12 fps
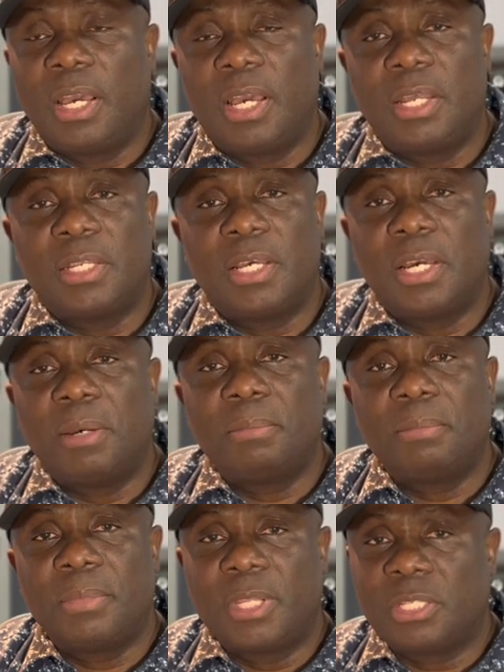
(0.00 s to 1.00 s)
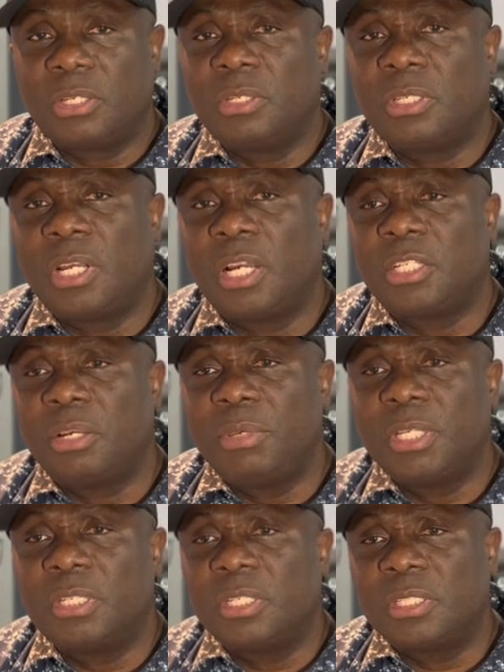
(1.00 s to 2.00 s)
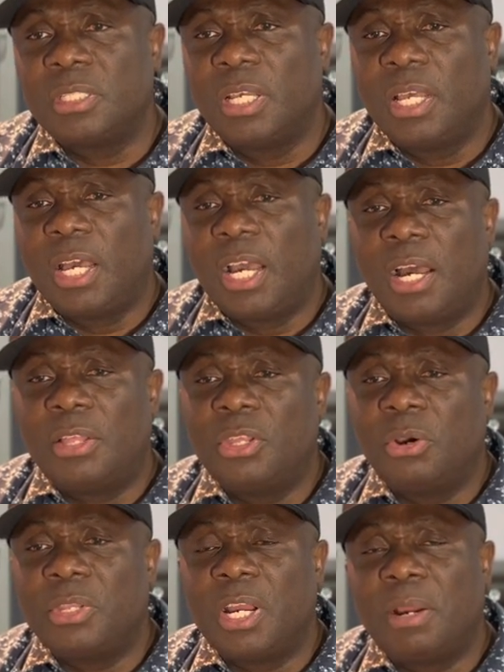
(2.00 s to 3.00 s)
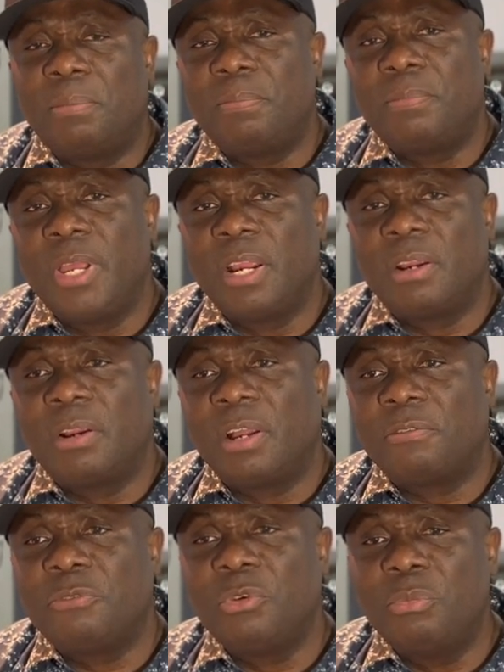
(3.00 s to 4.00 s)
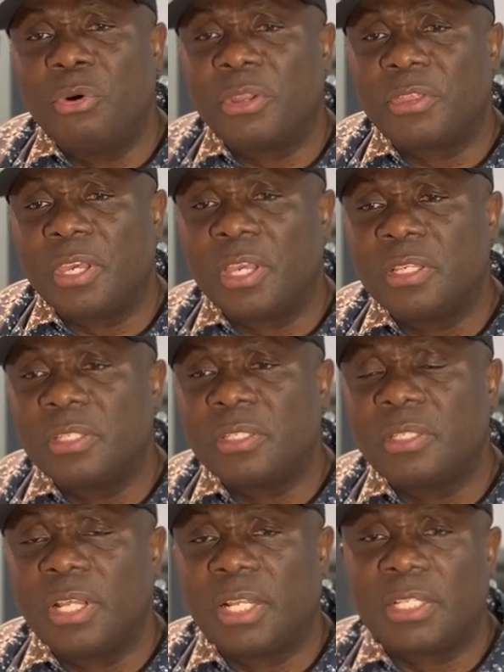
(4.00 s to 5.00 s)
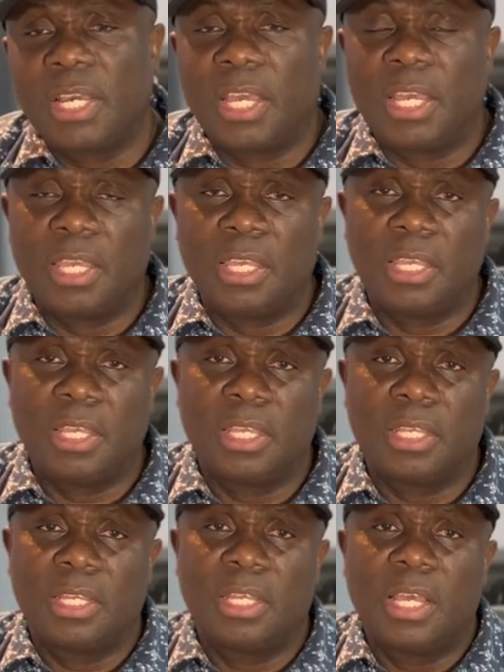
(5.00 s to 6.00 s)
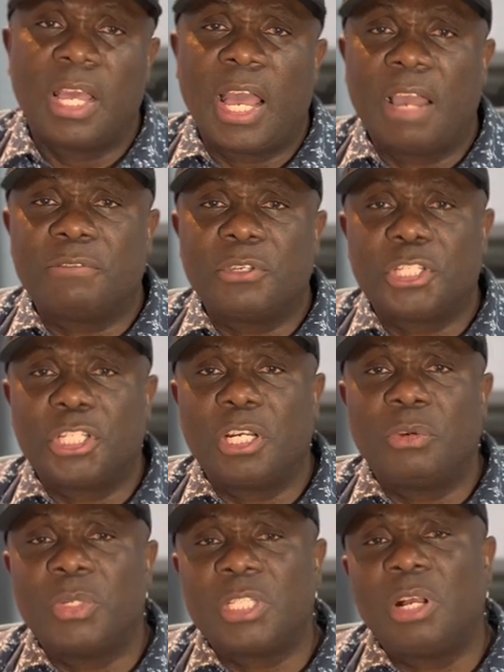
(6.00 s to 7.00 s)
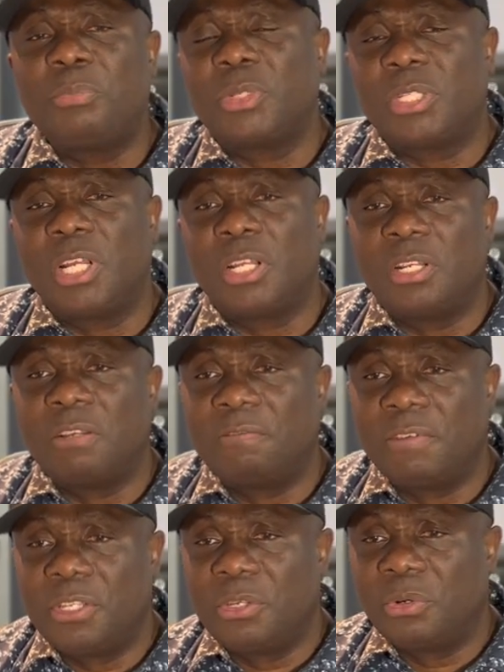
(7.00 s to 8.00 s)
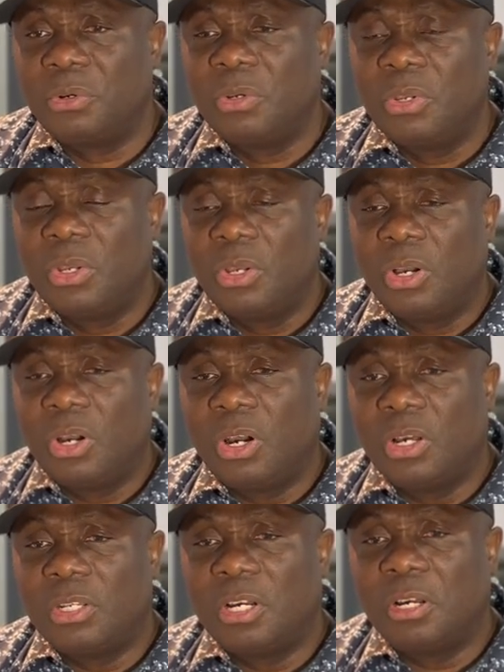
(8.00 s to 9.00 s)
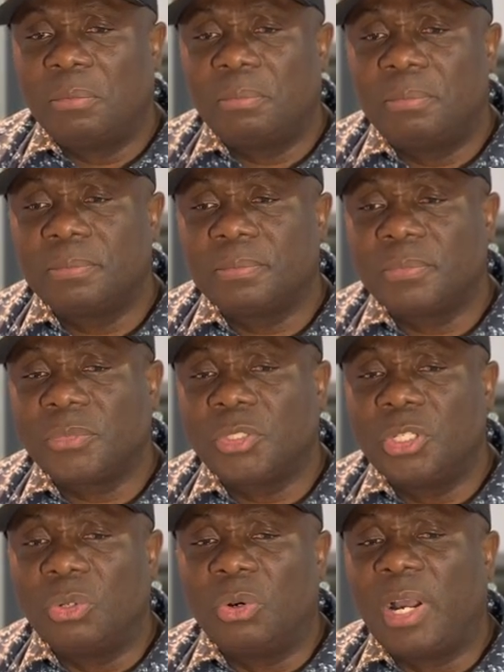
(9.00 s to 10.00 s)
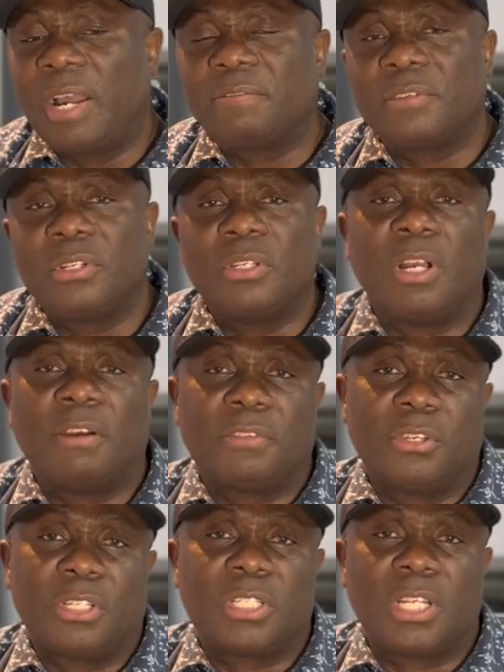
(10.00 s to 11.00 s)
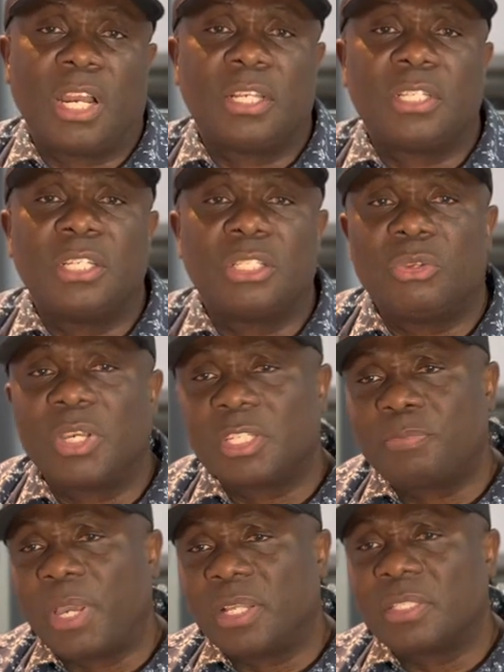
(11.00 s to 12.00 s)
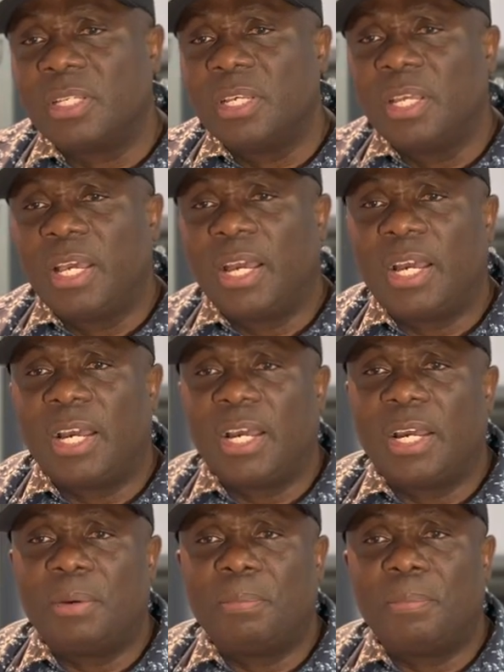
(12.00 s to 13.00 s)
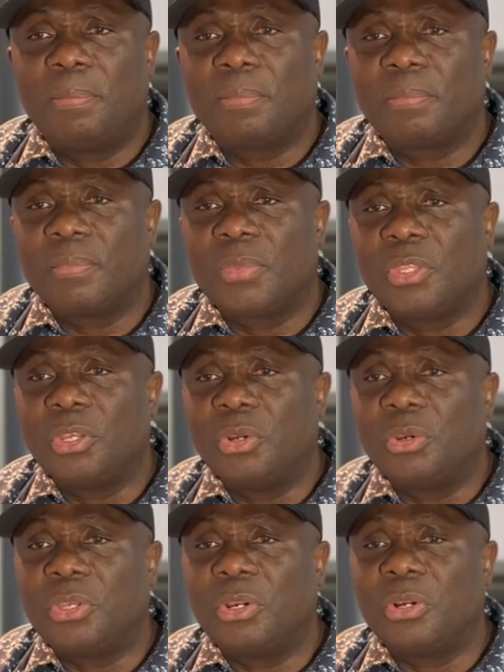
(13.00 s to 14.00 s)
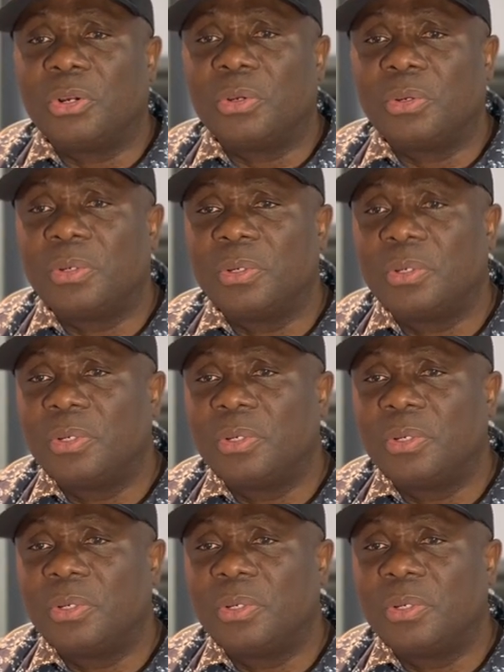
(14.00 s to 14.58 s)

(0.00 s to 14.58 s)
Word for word: And um, that's how you start your business. Uh, no, there are, there are a few more things that I have to share, which I'll put in another video on, um, you know, after, after your start, things to expect, um, you know, your,